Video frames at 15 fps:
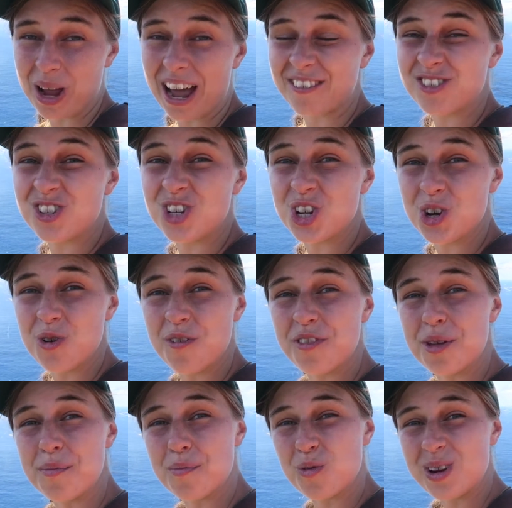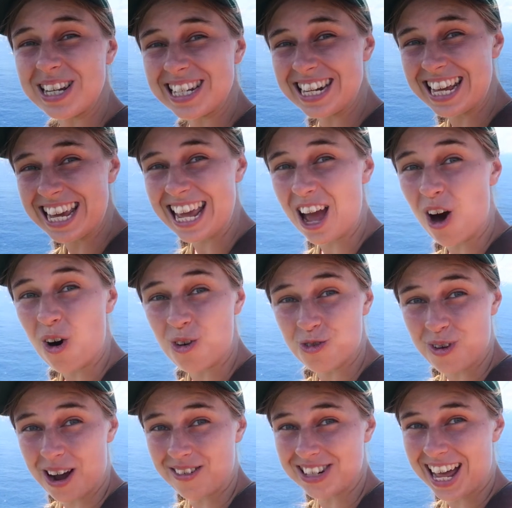we have 2 of them breeding here
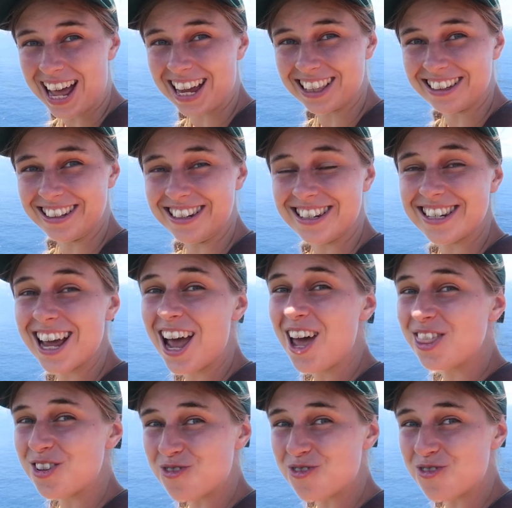on Round Island,